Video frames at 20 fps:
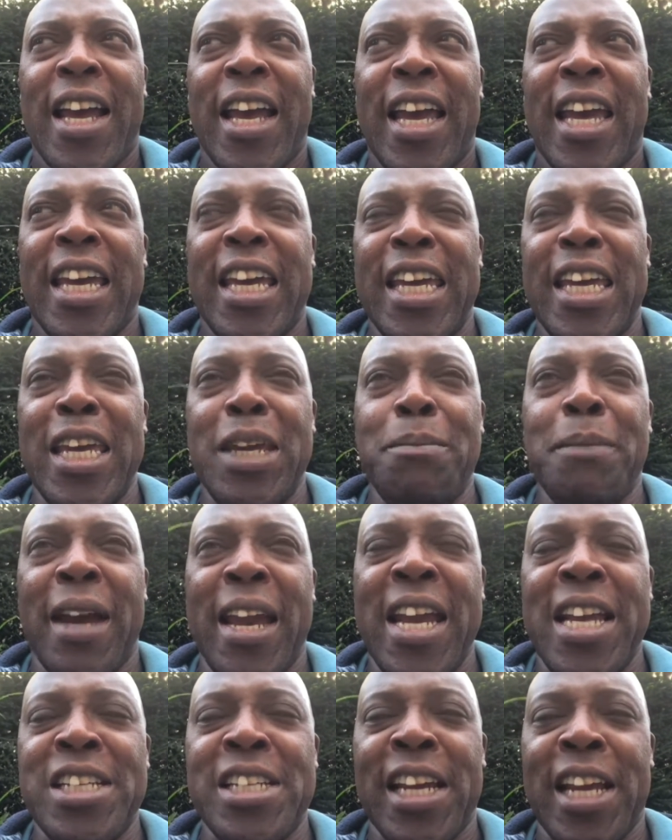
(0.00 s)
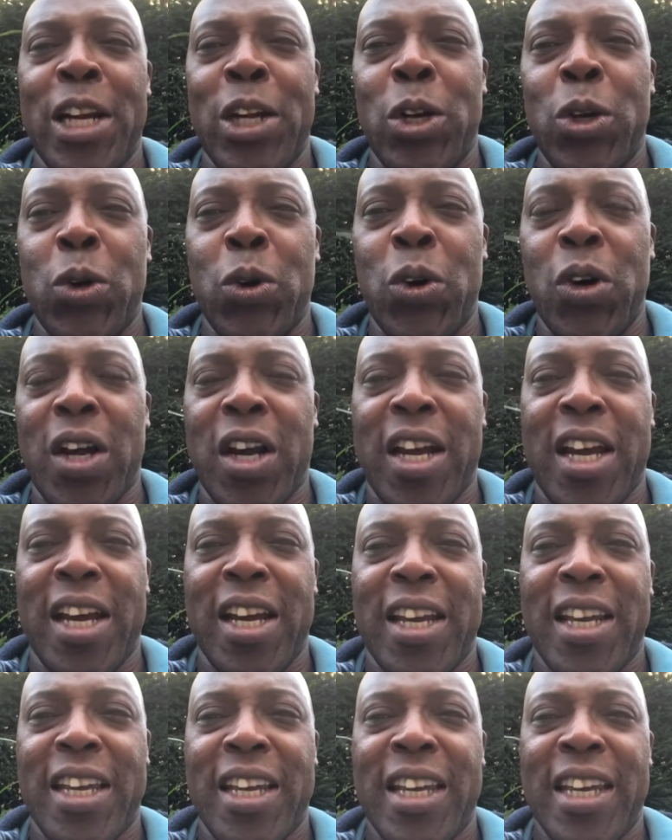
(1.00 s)
He made it look
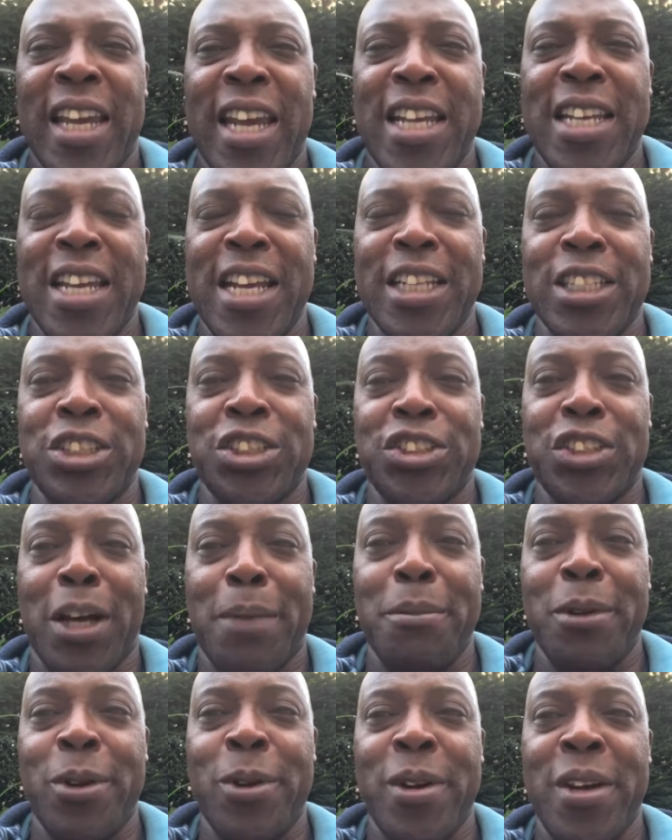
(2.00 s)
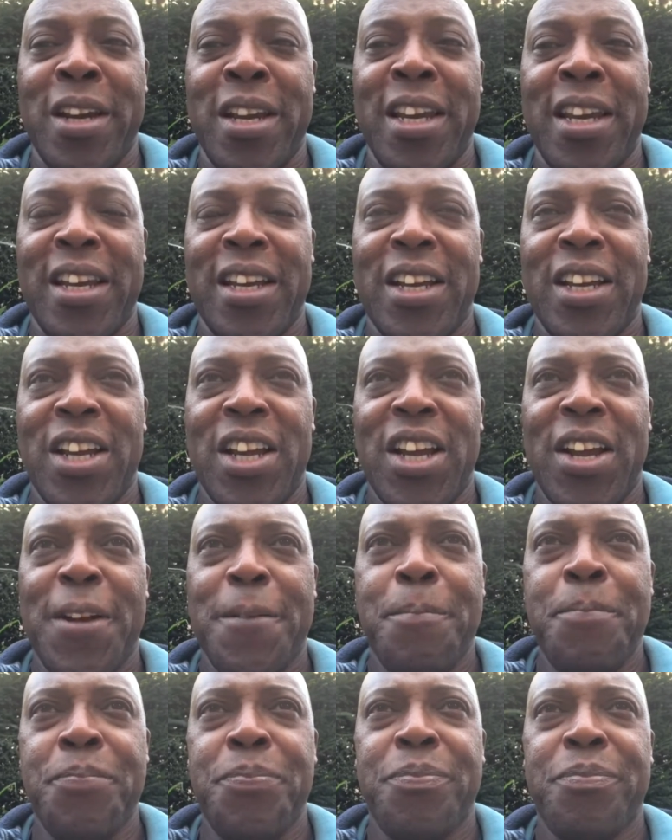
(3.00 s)
in his summary
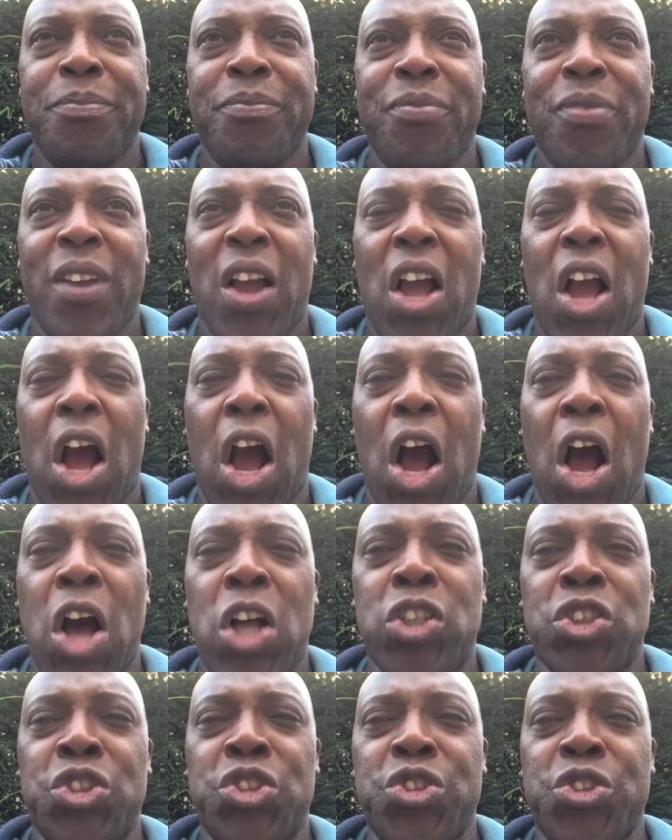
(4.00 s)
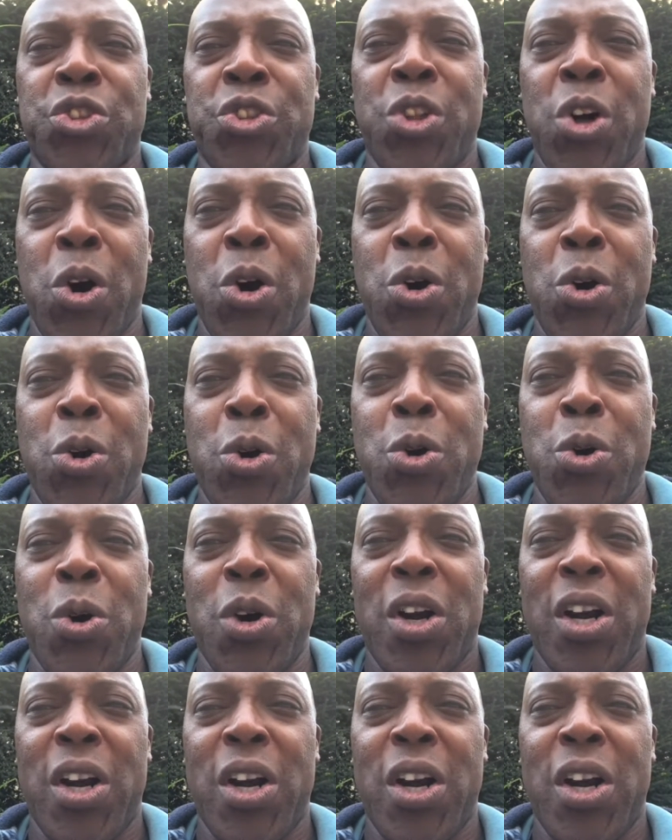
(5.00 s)
as though